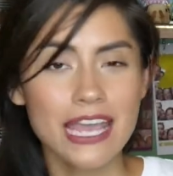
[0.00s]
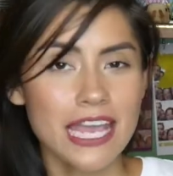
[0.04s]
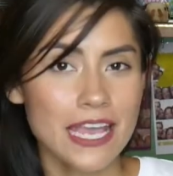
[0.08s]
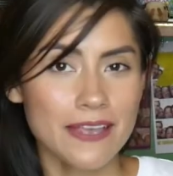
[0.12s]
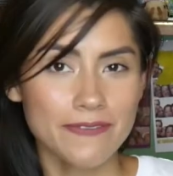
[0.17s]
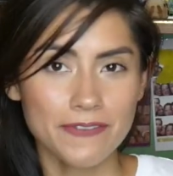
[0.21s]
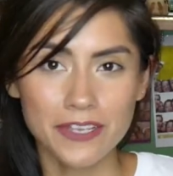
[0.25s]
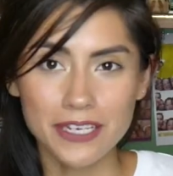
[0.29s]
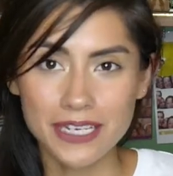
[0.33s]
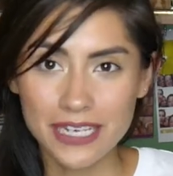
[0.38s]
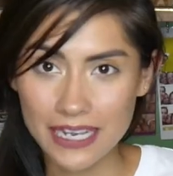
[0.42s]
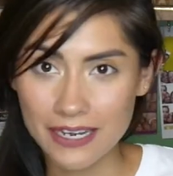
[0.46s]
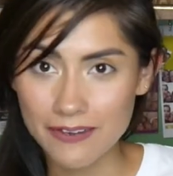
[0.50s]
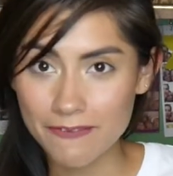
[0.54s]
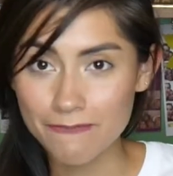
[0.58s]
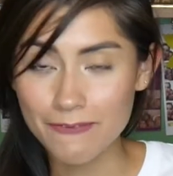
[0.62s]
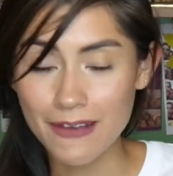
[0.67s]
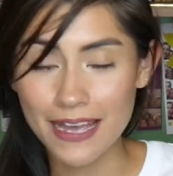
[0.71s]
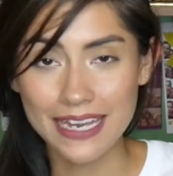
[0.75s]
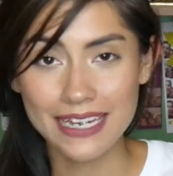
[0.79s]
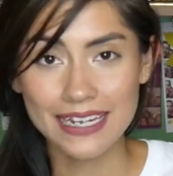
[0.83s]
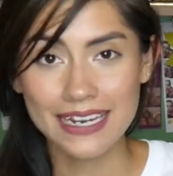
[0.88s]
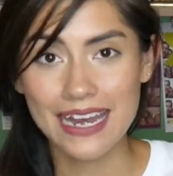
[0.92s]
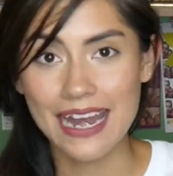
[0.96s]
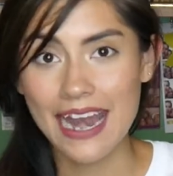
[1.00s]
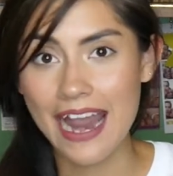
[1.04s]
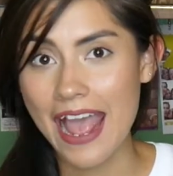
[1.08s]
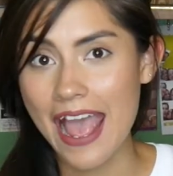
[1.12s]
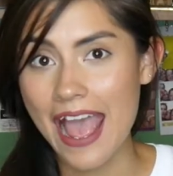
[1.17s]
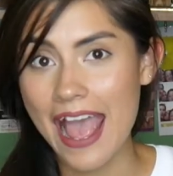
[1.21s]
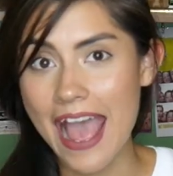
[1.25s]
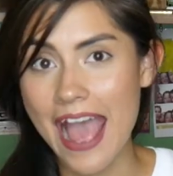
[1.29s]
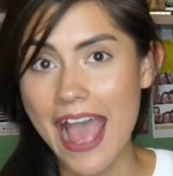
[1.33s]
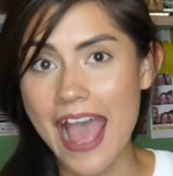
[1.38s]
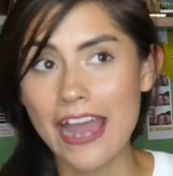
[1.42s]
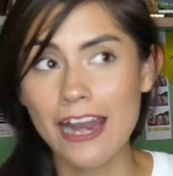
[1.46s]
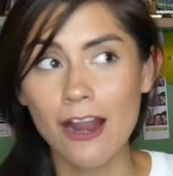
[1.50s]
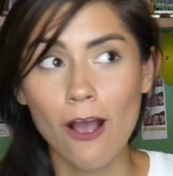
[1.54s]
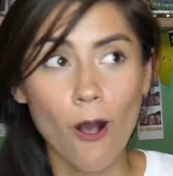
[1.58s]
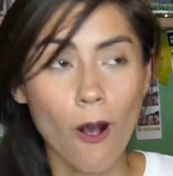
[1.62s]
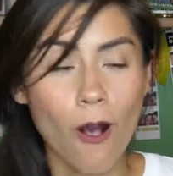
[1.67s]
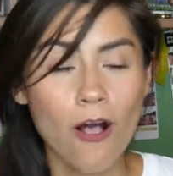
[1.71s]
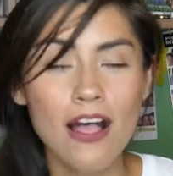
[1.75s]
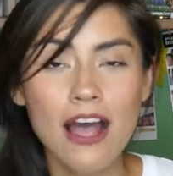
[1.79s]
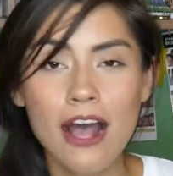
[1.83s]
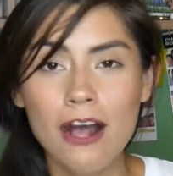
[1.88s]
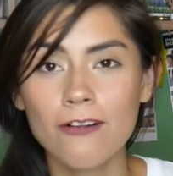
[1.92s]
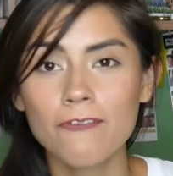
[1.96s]
If you did find it at
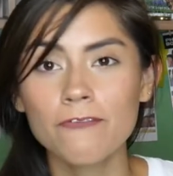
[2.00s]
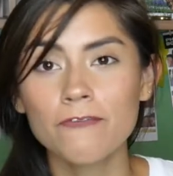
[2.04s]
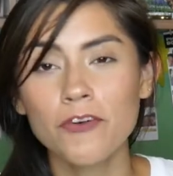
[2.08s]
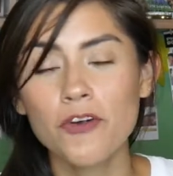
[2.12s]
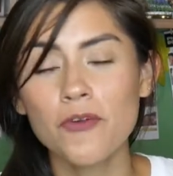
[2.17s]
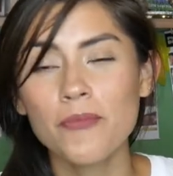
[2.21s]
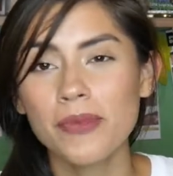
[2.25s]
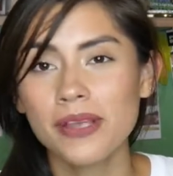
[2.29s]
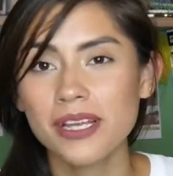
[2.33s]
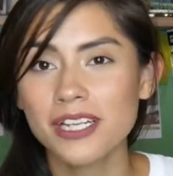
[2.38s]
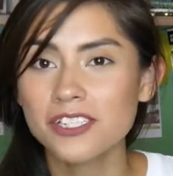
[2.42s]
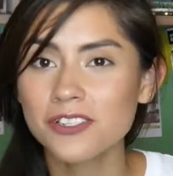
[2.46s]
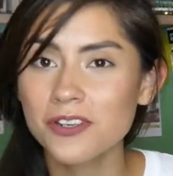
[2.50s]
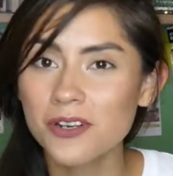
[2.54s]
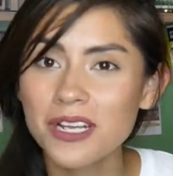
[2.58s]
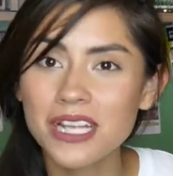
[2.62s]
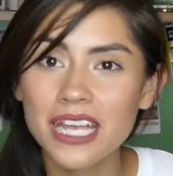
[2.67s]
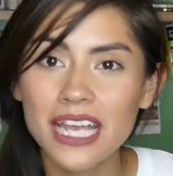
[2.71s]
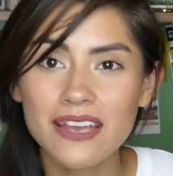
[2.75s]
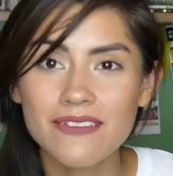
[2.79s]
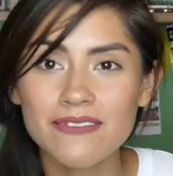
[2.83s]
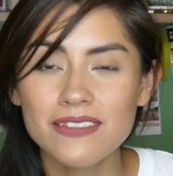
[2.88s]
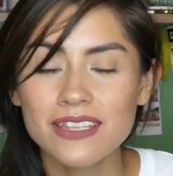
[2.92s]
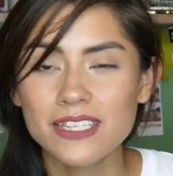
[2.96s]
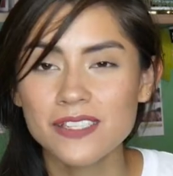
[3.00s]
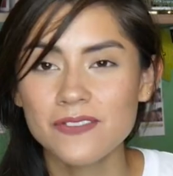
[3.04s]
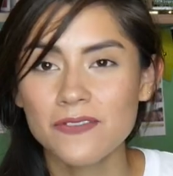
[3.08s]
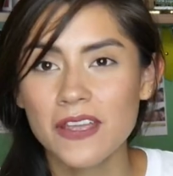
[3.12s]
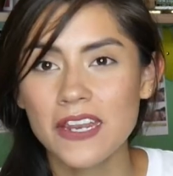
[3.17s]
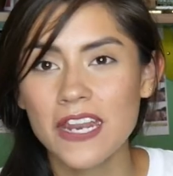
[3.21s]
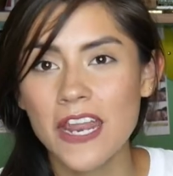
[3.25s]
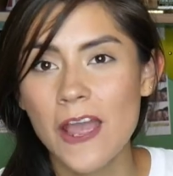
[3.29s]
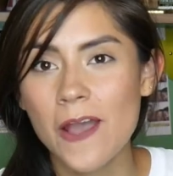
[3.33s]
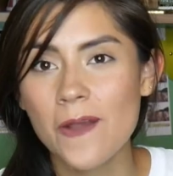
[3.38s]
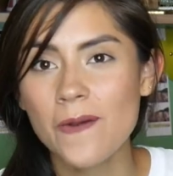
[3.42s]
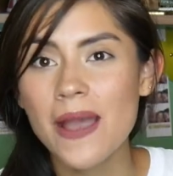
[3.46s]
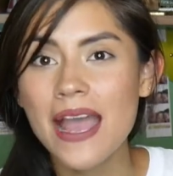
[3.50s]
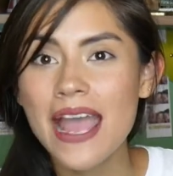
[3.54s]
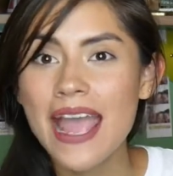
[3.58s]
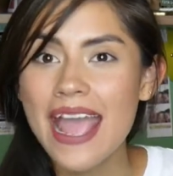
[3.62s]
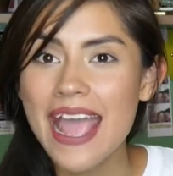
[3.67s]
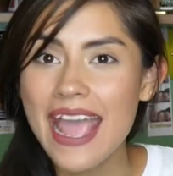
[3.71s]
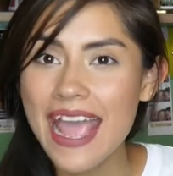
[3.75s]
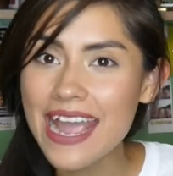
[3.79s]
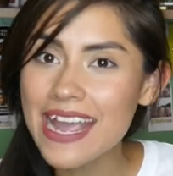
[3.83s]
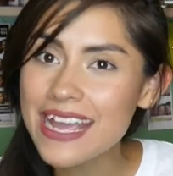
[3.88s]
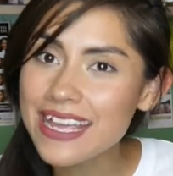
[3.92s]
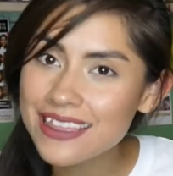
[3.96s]
all helpful, make sure to give this video
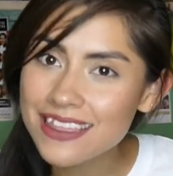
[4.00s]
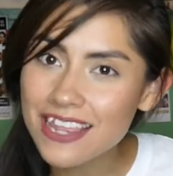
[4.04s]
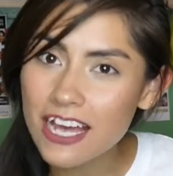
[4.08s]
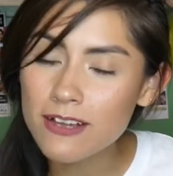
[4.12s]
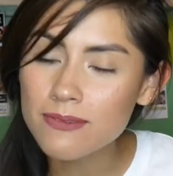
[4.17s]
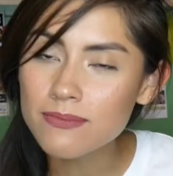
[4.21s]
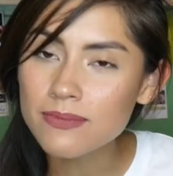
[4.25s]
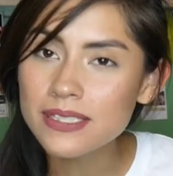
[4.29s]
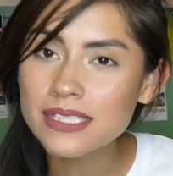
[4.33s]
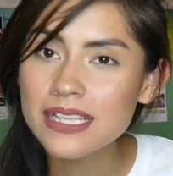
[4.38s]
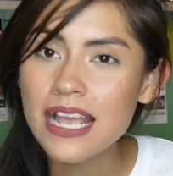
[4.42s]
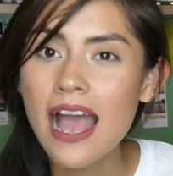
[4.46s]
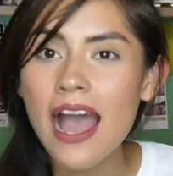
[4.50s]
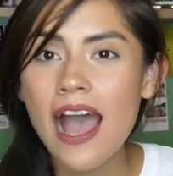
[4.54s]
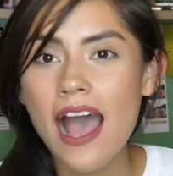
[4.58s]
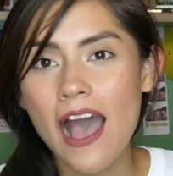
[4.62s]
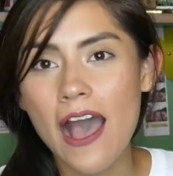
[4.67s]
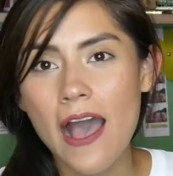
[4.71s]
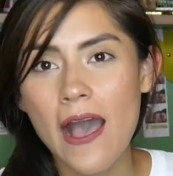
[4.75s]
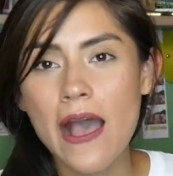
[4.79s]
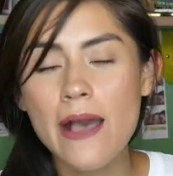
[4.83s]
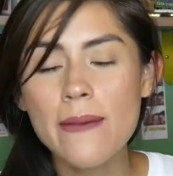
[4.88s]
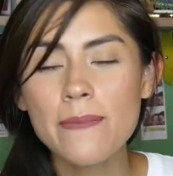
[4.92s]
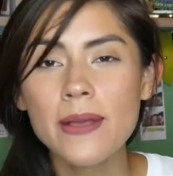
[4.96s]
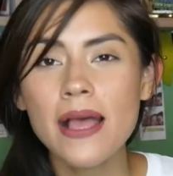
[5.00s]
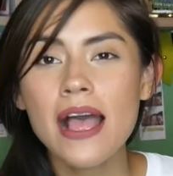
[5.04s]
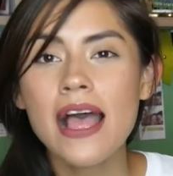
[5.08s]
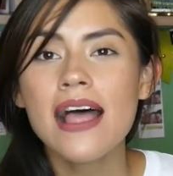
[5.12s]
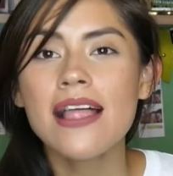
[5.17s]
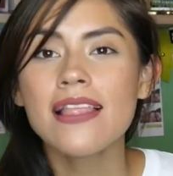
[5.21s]
a thumbs up.